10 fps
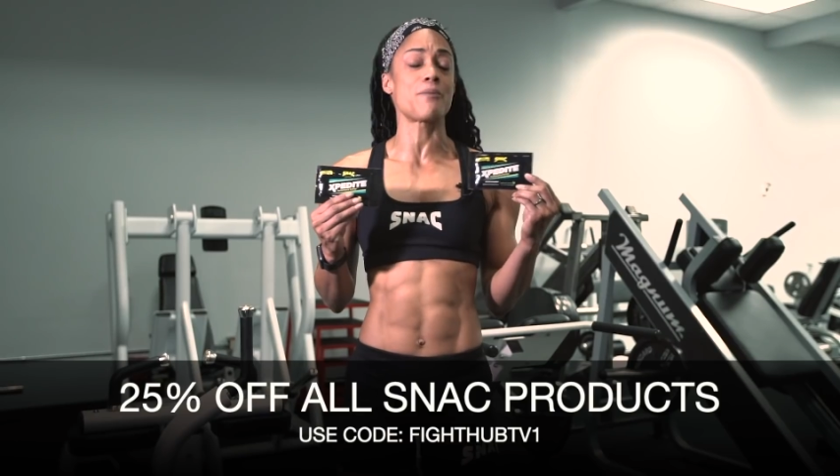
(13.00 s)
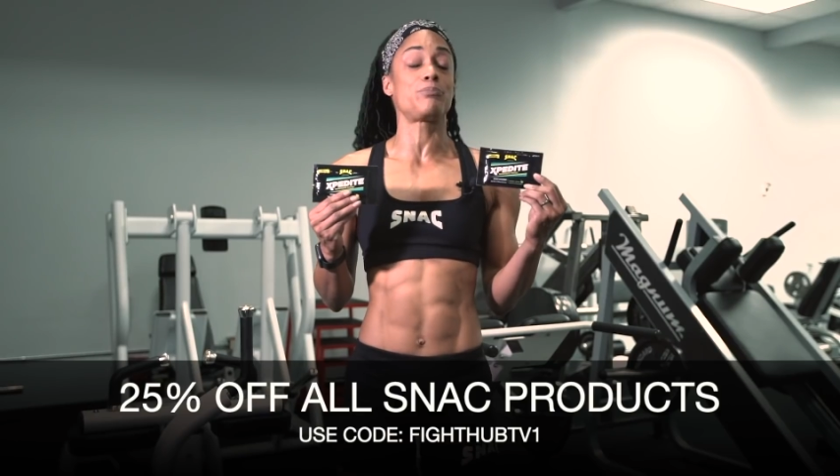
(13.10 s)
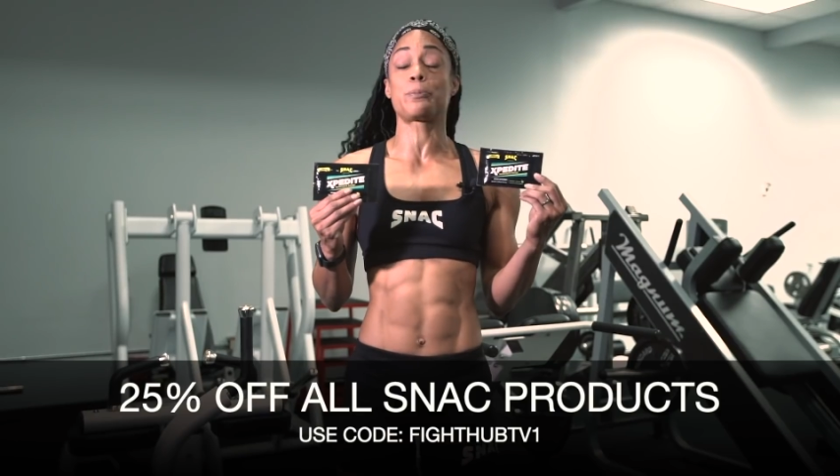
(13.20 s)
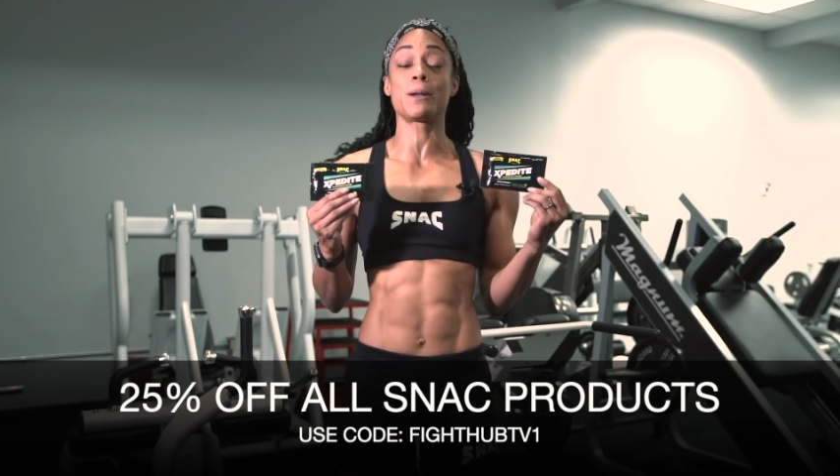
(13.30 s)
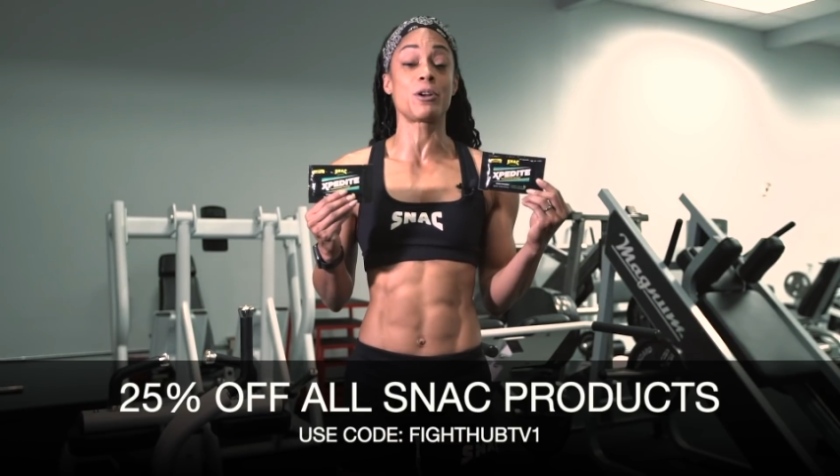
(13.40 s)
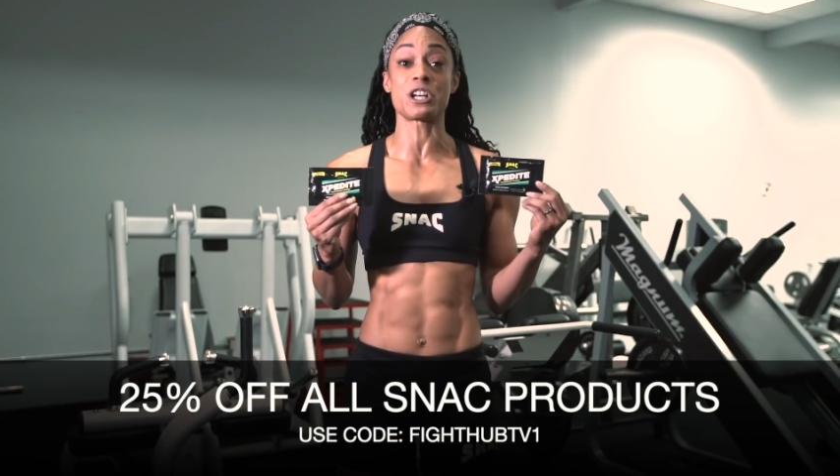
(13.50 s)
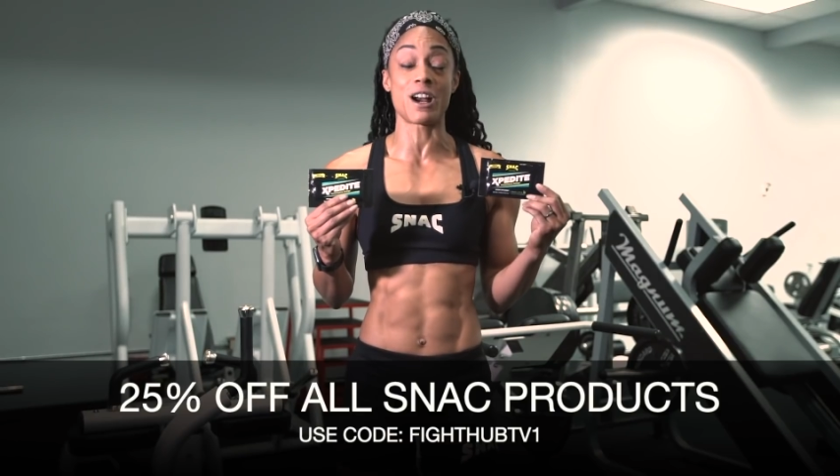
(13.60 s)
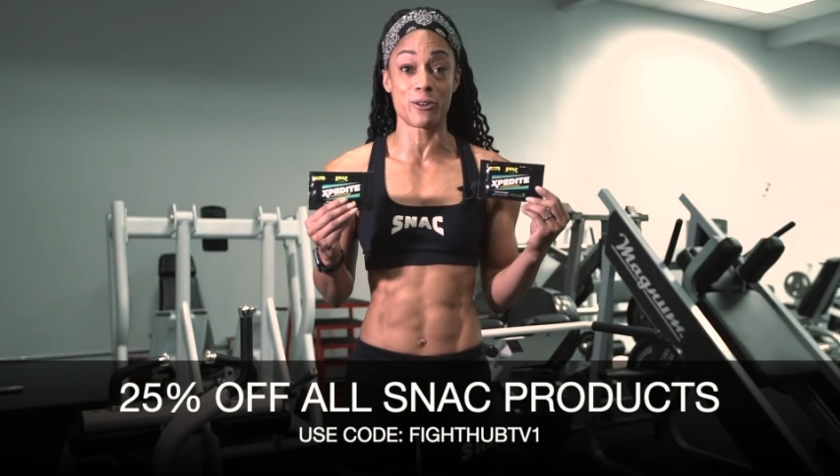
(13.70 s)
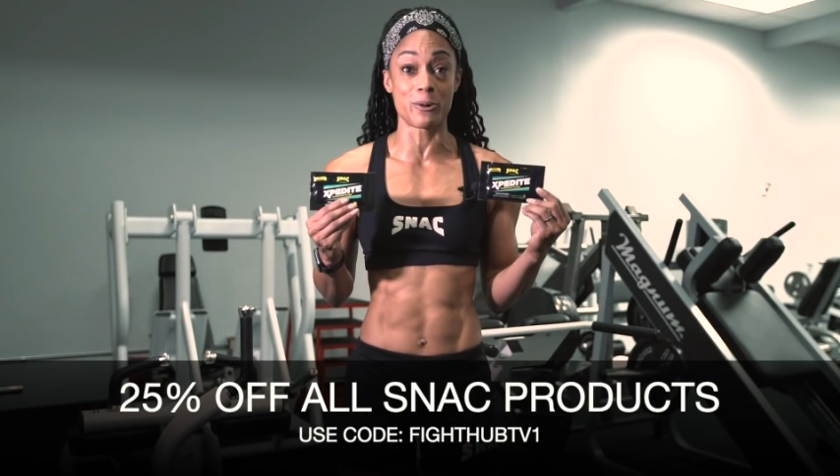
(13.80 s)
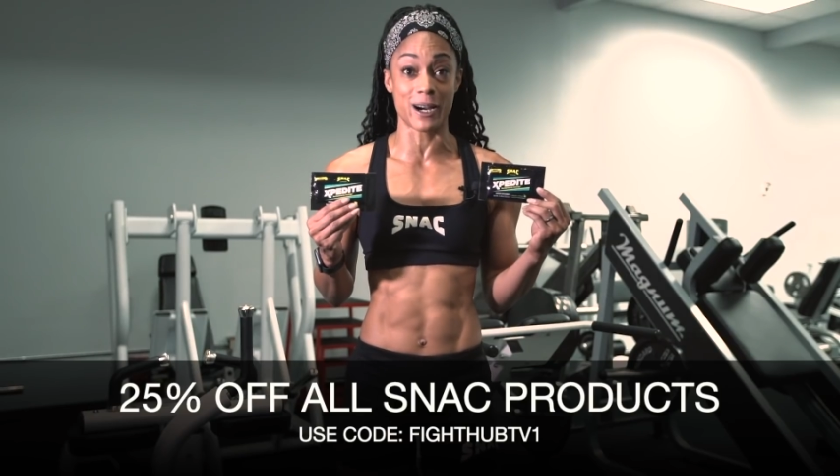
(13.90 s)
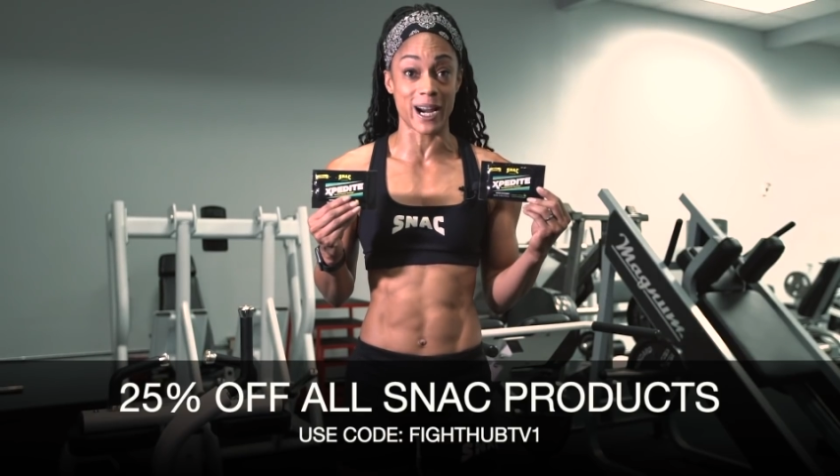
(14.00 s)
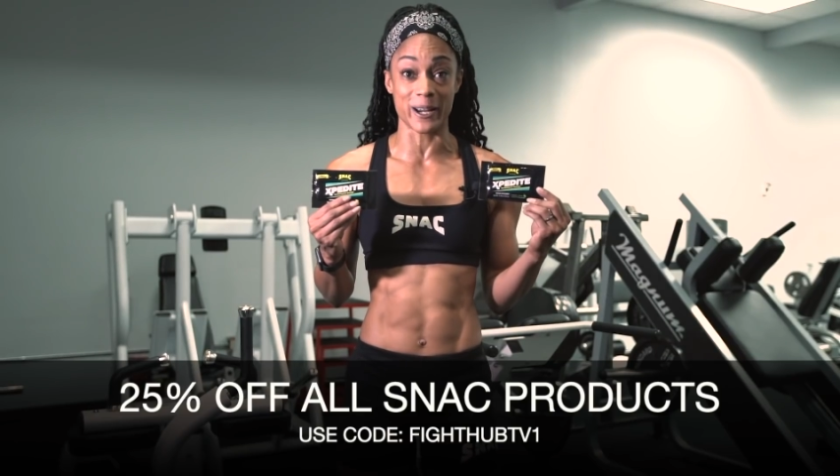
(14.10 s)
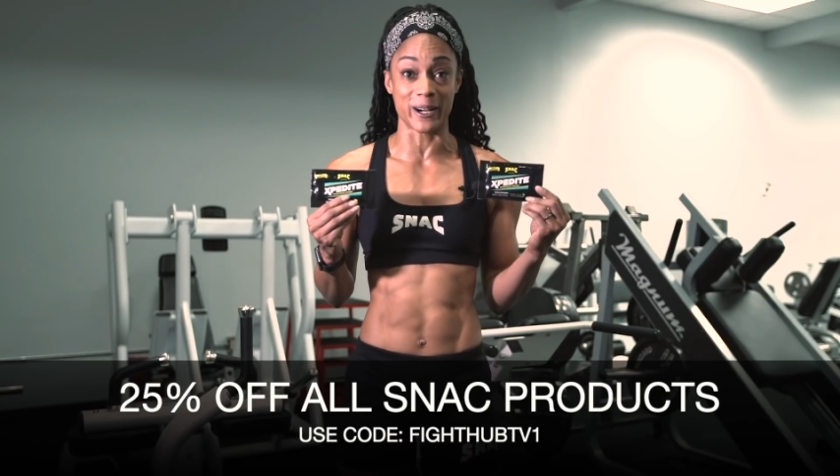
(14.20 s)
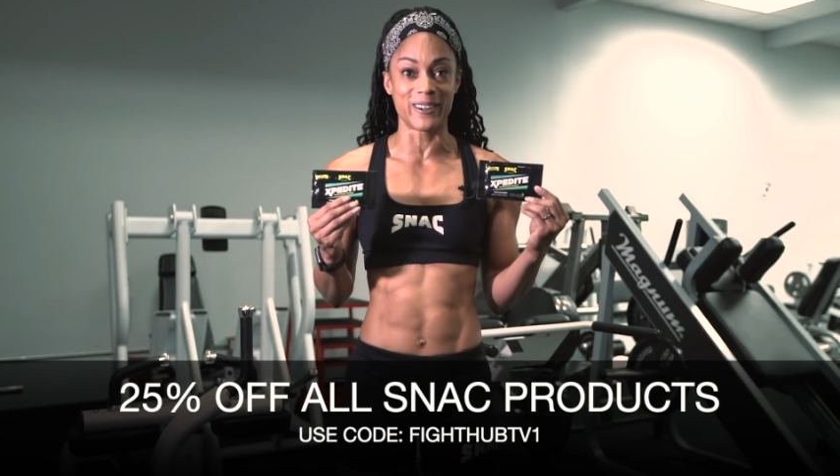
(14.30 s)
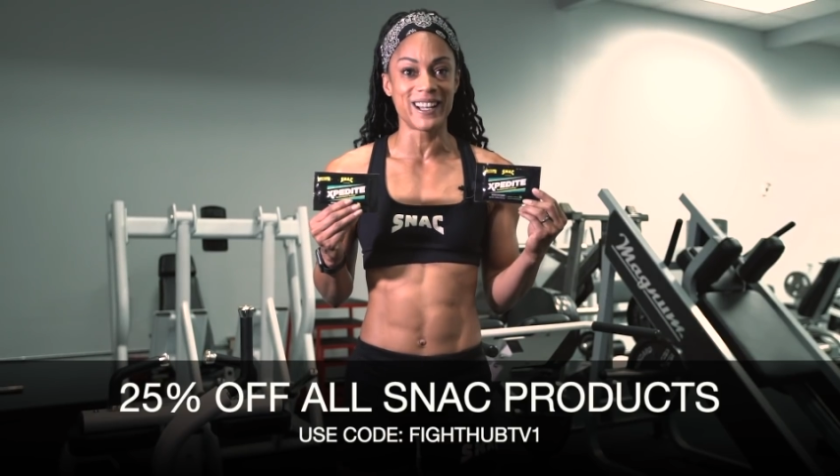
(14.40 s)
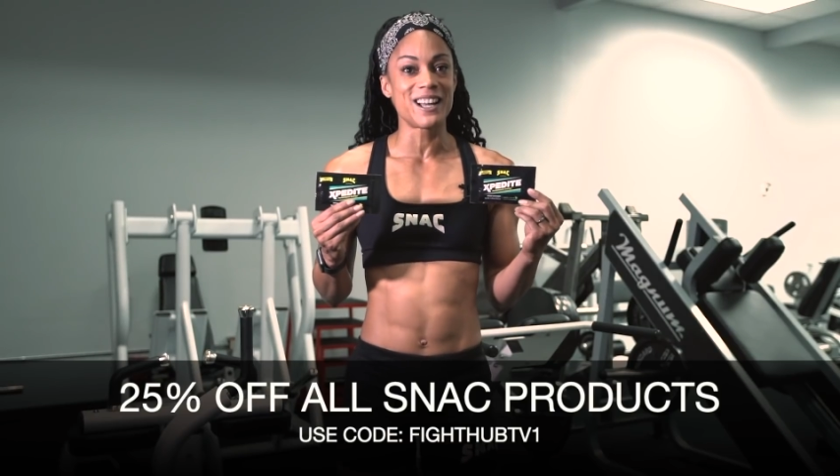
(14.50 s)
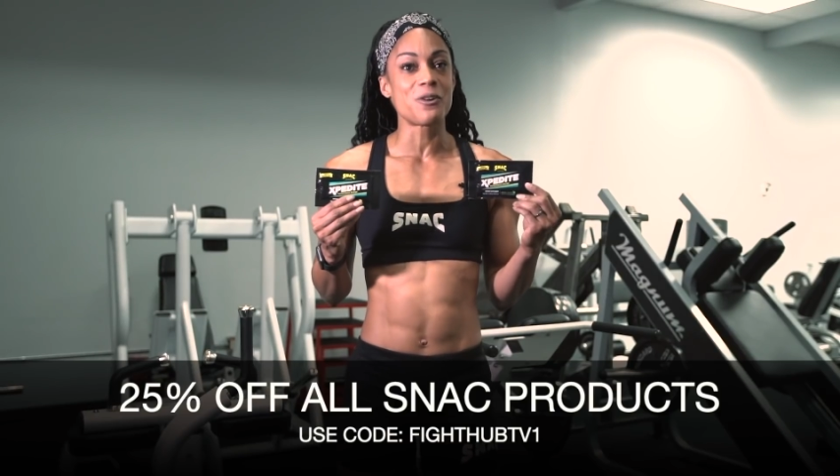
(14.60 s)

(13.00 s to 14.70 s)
pretty much everywhere I go.